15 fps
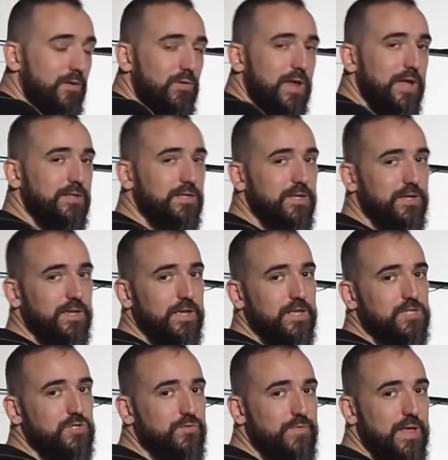regulating
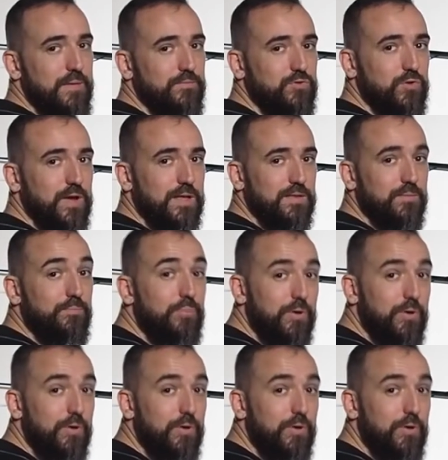each of them to get the